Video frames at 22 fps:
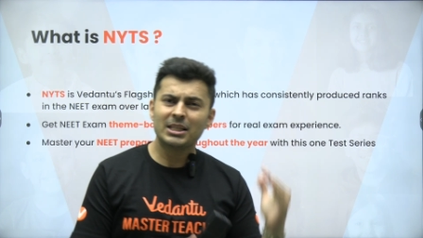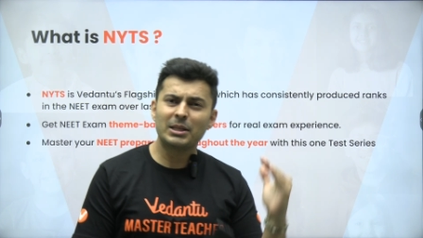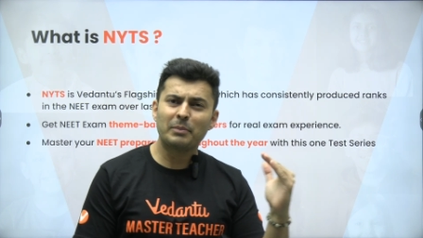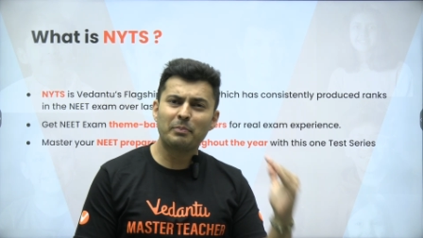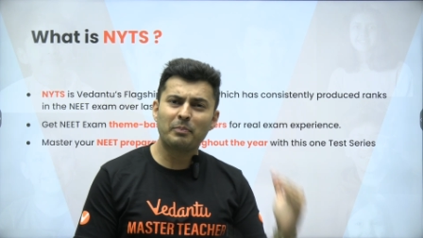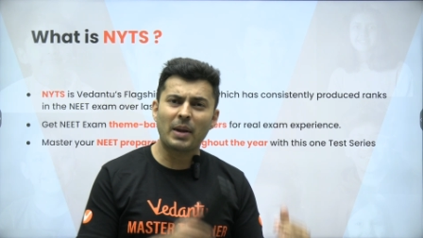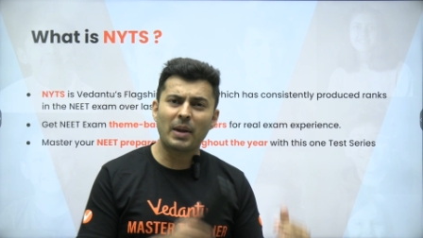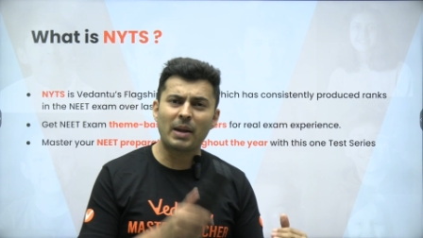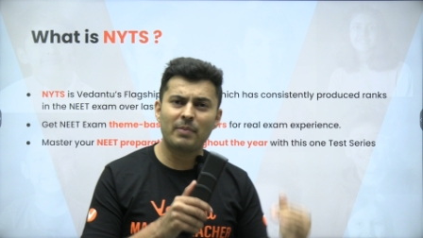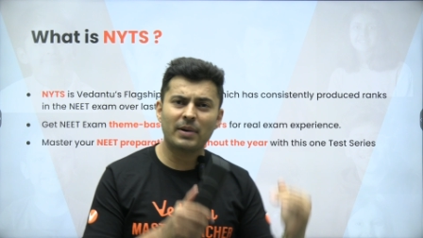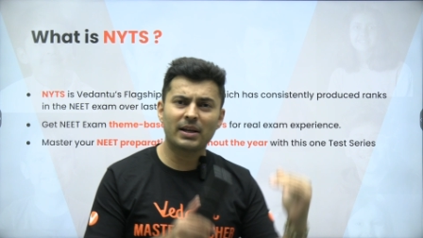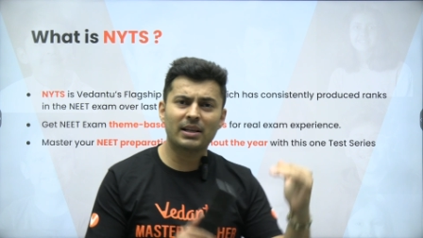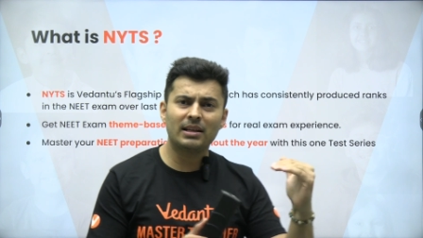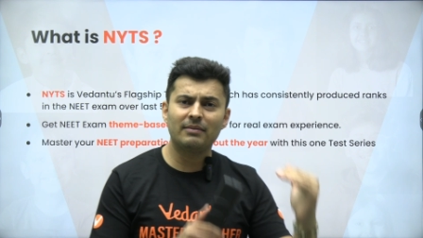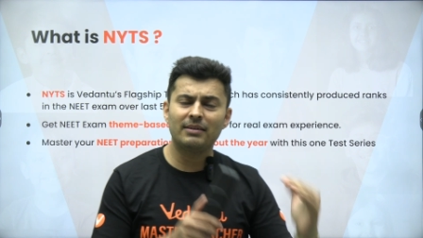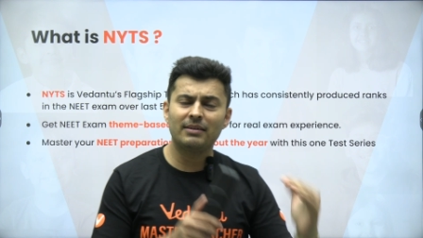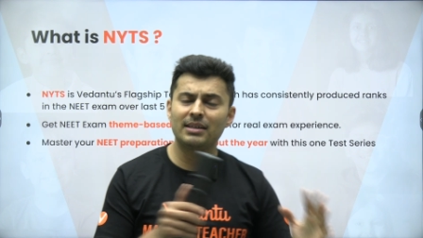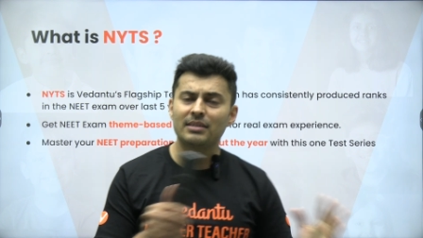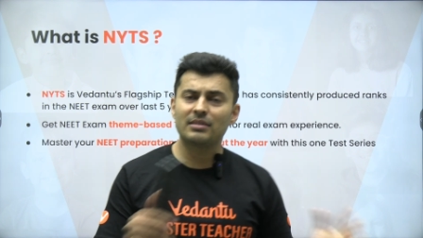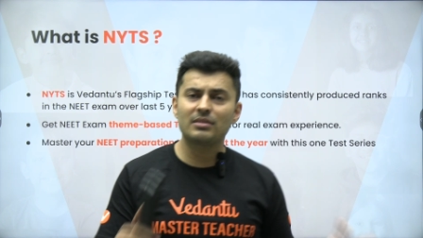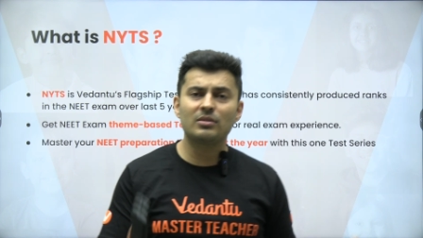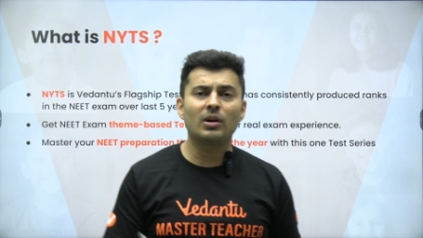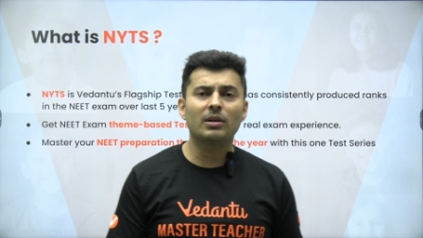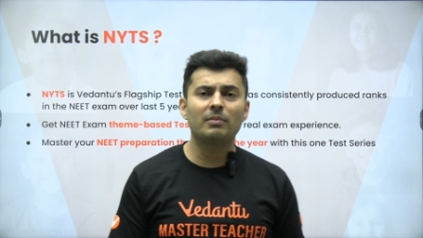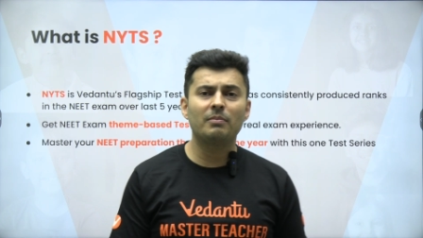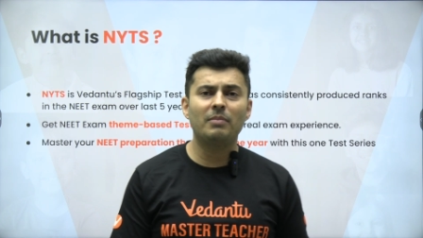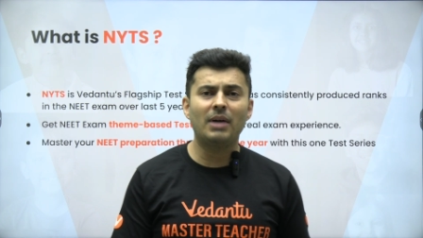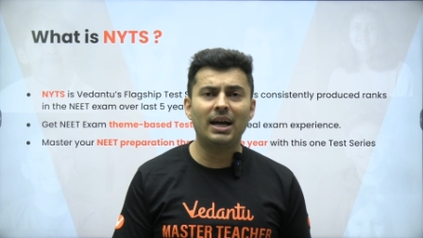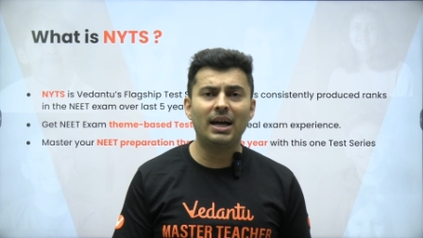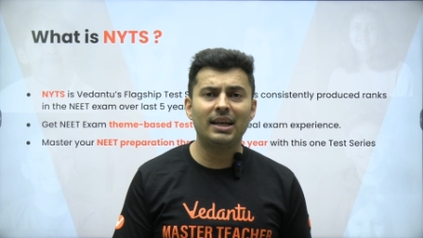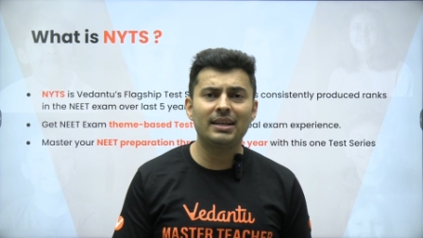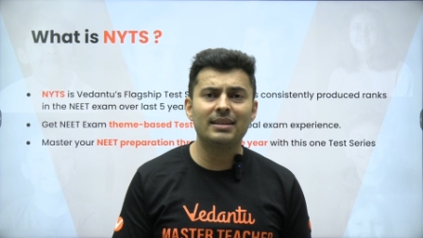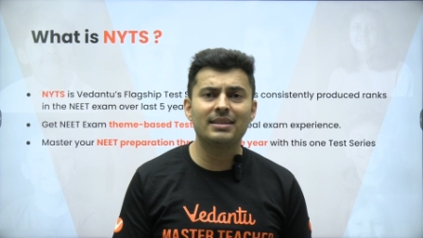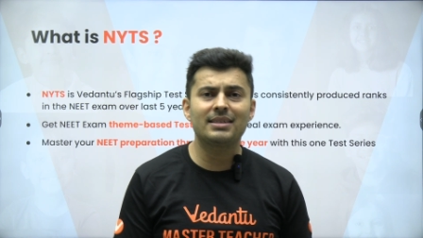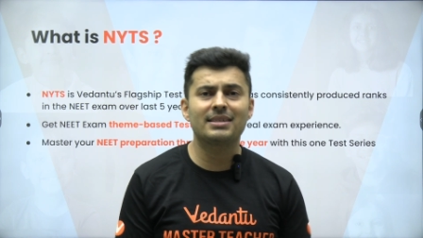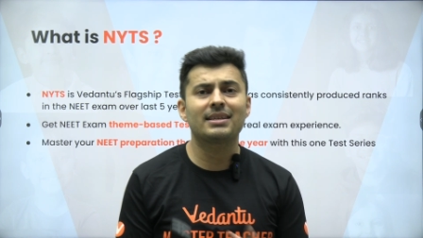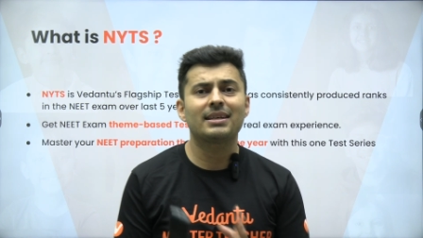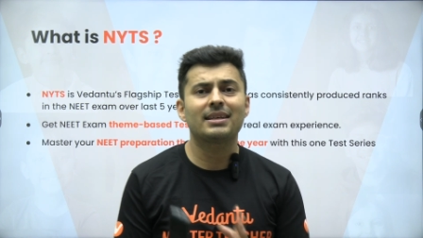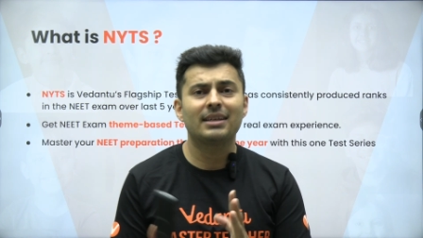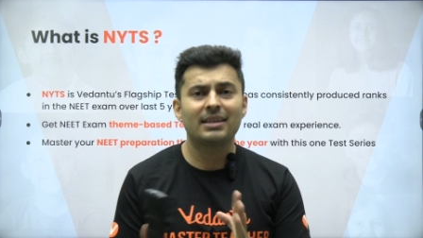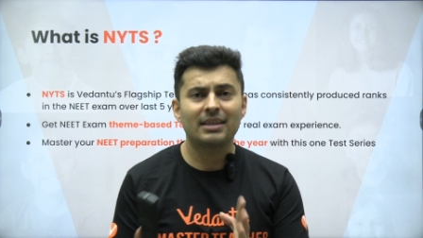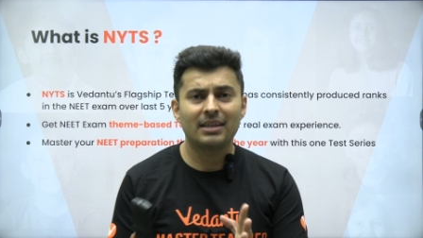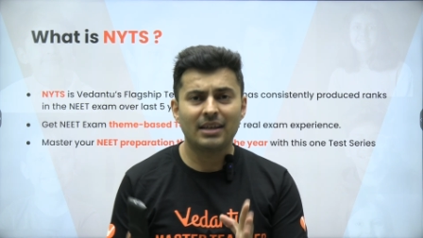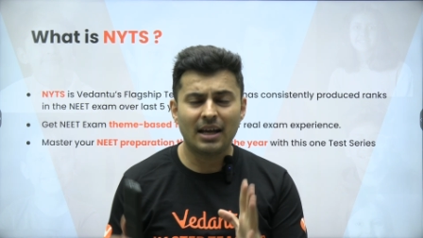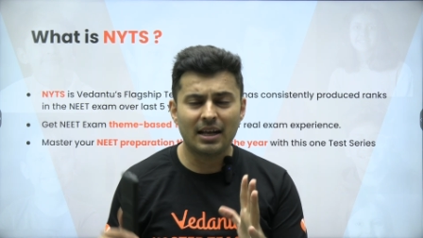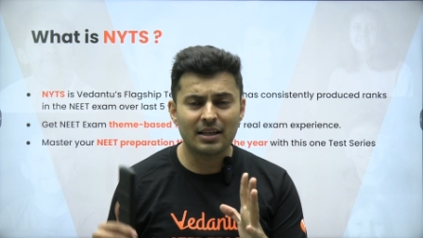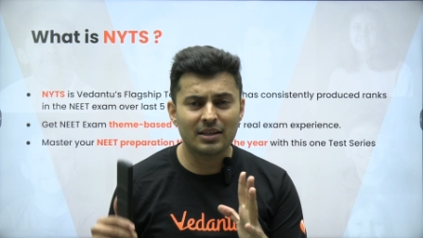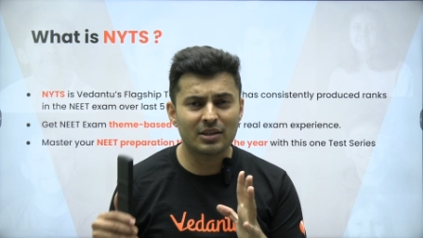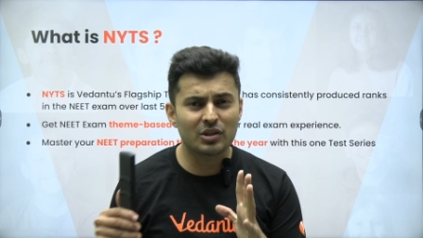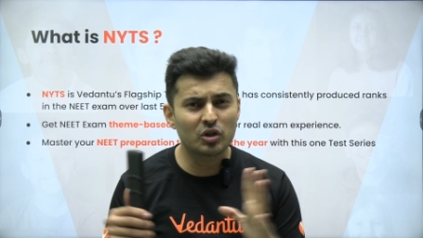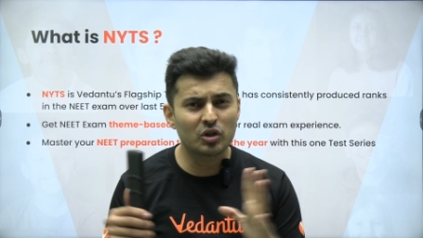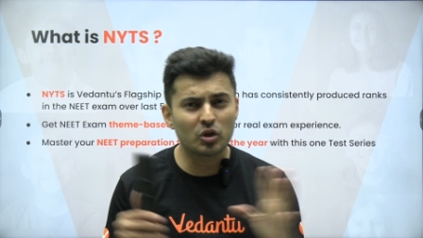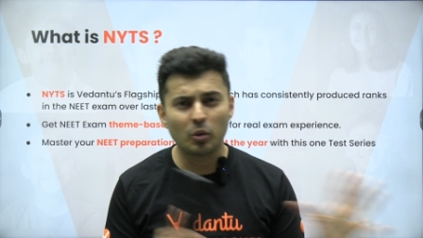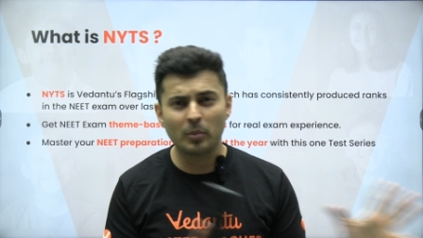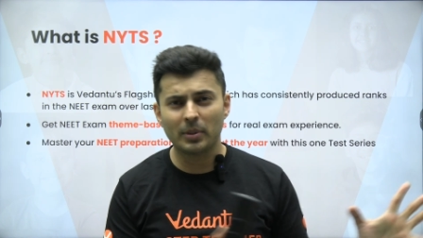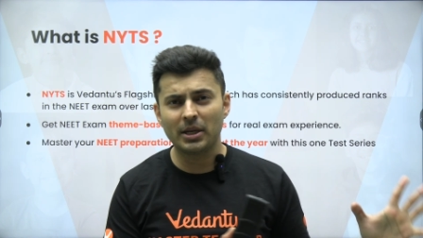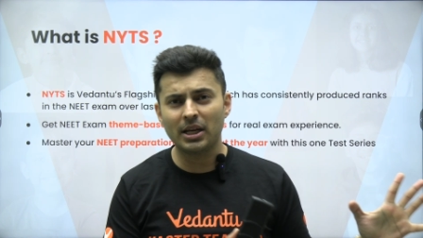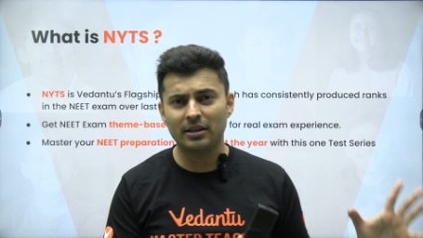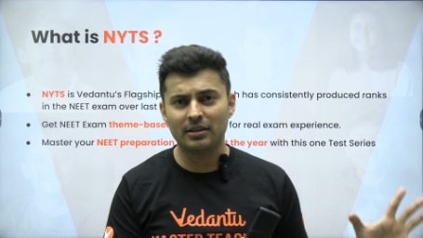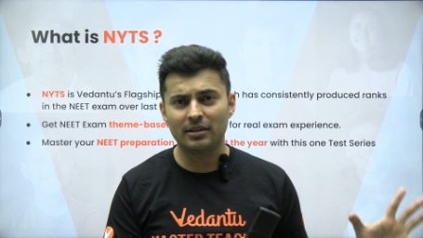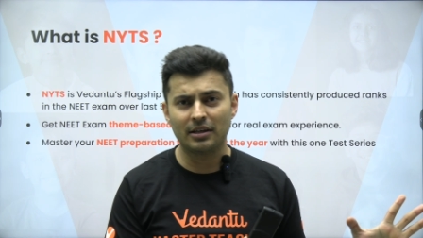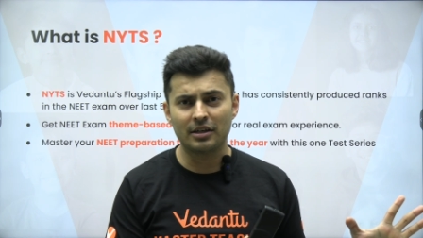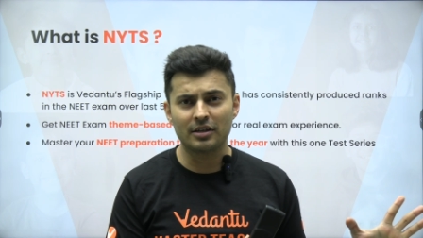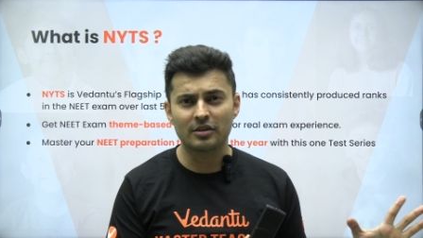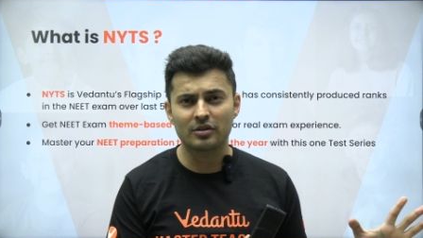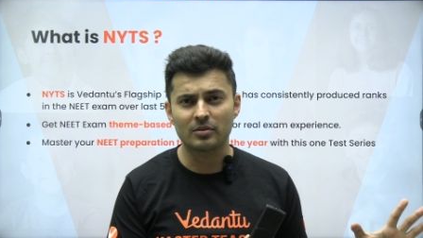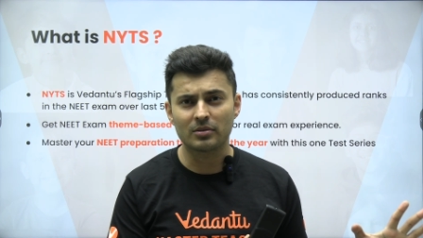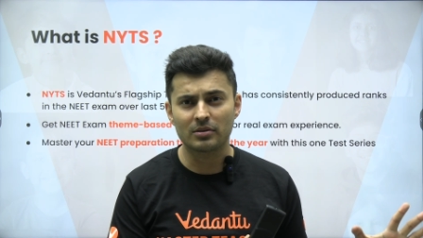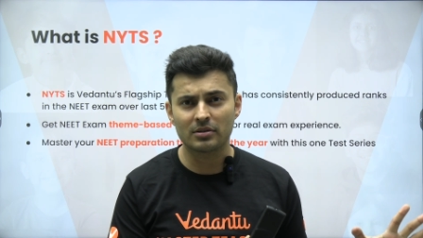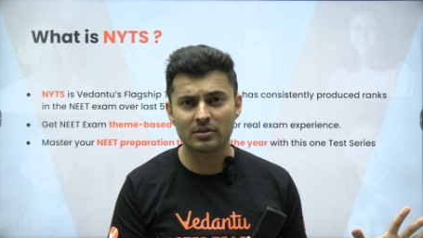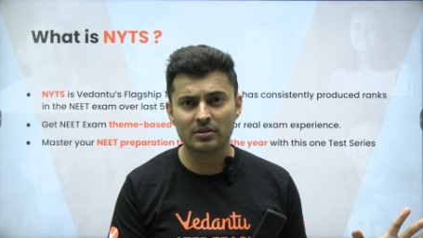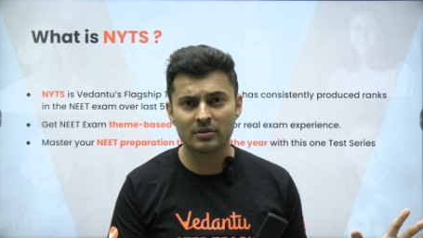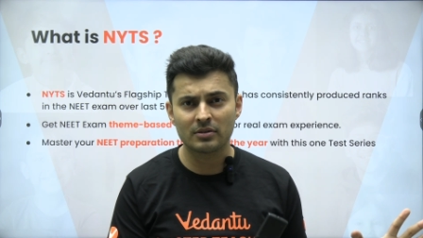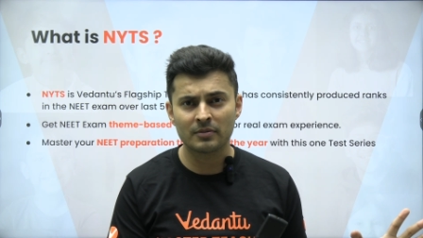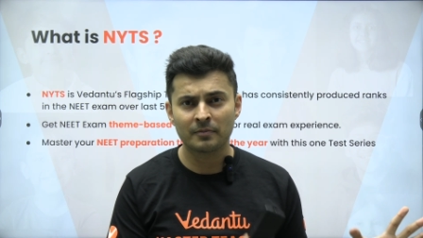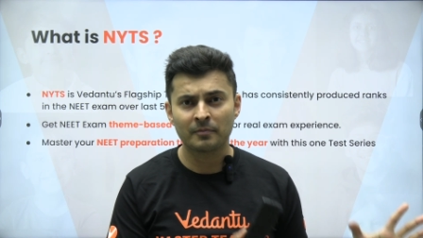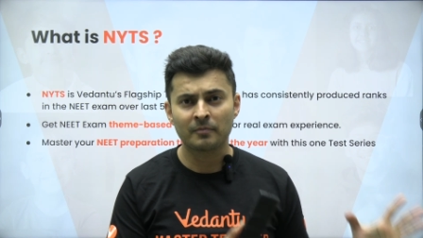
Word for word: the paper level is not balanced and so many other issues